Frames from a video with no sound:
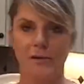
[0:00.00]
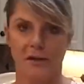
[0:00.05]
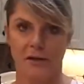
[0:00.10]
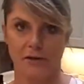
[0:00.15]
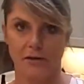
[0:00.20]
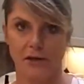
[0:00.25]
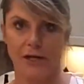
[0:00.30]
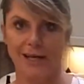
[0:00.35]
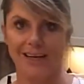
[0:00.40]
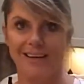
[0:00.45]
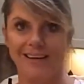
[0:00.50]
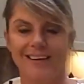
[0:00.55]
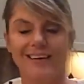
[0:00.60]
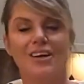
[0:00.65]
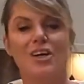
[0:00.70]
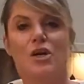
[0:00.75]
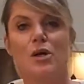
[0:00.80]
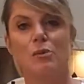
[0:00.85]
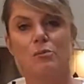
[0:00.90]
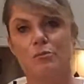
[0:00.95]
a marinade,
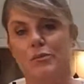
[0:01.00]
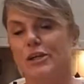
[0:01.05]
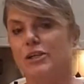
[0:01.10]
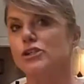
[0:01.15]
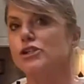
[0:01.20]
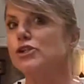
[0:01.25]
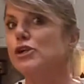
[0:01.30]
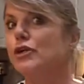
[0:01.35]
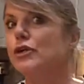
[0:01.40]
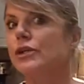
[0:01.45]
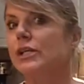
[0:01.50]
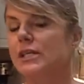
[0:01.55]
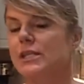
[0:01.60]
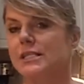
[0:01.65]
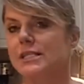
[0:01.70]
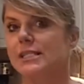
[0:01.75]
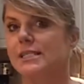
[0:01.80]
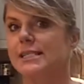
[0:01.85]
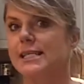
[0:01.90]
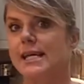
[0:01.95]
make sure that
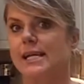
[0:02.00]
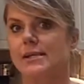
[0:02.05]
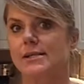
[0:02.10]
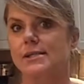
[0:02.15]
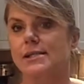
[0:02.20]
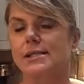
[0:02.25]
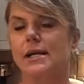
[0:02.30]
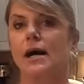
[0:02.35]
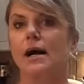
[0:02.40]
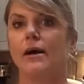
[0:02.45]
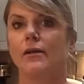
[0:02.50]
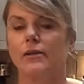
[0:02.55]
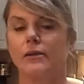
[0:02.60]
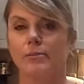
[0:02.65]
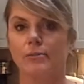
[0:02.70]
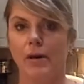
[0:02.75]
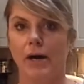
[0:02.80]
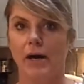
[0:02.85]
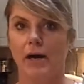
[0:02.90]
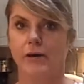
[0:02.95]
it says on
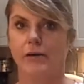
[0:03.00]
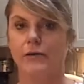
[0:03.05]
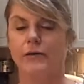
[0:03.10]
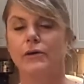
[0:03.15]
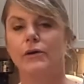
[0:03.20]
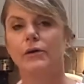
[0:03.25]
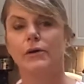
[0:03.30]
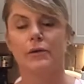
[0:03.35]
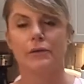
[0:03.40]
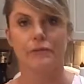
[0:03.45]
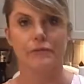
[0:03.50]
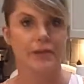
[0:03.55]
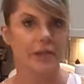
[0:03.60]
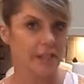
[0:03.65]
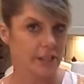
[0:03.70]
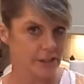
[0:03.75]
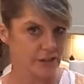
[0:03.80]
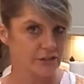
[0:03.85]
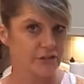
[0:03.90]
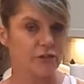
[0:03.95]
the bottle
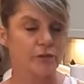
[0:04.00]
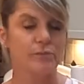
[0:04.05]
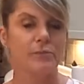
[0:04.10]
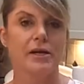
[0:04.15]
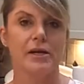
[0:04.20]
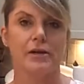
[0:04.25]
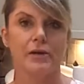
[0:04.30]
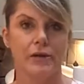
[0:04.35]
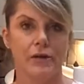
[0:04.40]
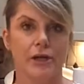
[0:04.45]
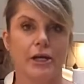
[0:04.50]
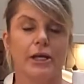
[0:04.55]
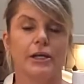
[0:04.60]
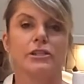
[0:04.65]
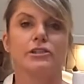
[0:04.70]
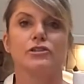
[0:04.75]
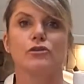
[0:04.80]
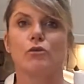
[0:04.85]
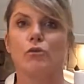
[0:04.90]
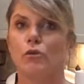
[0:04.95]
that it's for
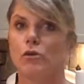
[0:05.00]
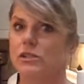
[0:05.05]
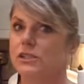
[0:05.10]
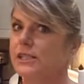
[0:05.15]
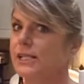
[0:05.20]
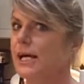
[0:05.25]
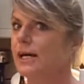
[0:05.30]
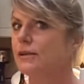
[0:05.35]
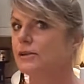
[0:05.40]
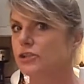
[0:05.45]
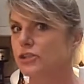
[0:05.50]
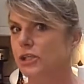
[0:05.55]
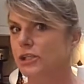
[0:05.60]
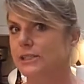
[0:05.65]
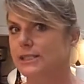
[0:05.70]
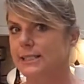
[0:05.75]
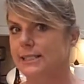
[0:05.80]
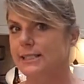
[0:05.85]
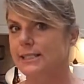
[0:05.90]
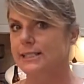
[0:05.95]
marinades or salad
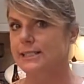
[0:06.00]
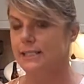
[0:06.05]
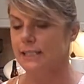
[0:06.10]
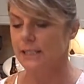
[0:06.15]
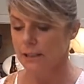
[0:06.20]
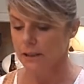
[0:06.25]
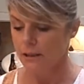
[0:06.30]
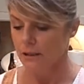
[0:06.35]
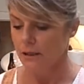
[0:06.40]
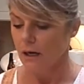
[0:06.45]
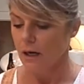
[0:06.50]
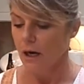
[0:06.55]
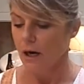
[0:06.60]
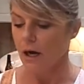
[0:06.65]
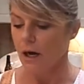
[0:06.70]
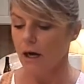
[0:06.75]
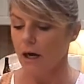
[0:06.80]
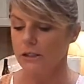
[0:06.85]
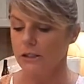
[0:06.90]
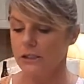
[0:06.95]
dressings.
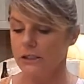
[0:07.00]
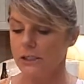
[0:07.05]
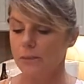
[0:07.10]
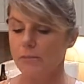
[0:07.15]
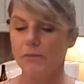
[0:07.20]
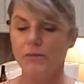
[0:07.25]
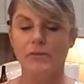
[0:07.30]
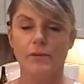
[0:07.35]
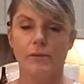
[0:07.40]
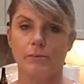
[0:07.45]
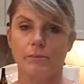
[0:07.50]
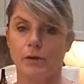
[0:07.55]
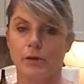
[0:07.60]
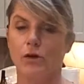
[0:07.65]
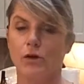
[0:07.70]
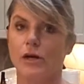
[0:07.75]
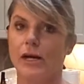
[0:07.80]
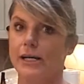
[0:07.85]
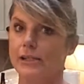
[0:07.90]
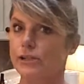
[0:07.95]
Some of them
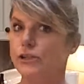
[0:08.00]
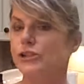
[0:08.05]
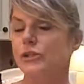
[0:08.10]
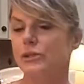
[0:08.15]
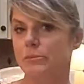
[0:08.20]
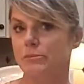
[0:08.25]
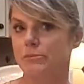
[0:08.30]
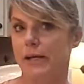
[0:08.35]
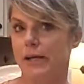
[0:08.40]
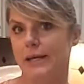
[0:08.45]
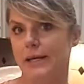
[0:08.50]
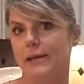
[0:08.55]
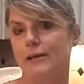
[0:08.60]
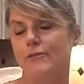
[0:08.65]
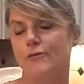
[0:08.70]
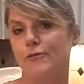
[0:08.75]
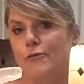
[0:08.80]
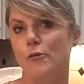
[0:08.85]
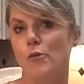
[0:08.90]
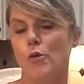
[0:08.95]
are actually
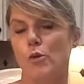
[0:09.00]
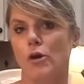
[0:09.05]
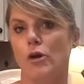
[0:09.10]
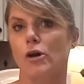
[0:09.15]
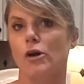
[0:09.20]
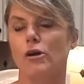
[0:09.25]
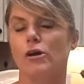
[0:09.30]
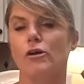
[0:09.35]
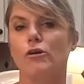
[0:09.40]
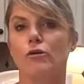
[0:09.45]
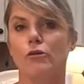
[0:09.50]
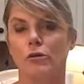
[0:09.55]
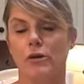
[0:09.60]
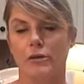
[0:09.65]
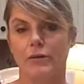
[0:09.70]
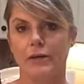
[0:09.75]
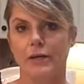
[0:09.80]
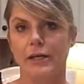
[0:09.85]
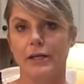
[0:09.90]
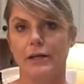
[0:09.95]
made for
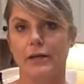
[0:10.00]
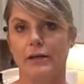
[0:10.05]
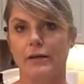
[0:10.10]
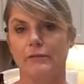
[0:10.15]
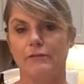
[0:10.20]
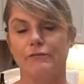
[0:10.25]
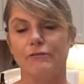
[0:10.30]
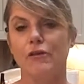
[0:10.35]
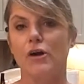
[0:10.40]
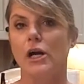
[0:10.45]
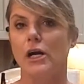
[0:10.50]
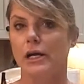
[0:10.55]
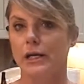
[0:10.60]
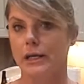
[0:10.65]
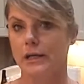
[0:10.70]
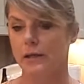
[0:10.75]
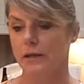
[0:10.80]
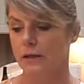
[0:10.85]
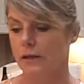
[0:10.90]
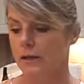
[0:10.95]
grilling and
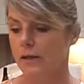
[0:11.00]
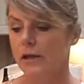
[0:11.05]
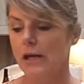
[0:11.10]
frying.